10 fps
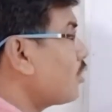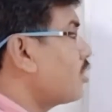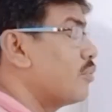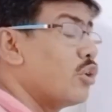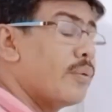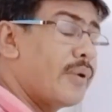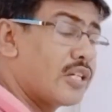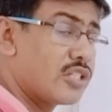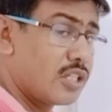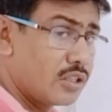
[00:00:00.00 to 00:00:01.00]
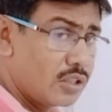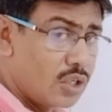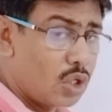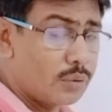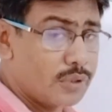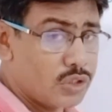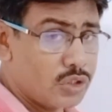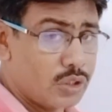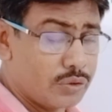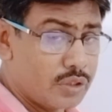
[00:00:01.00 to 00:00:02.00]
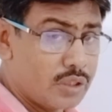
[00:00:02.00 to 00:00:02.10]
the mole fraction of the solid.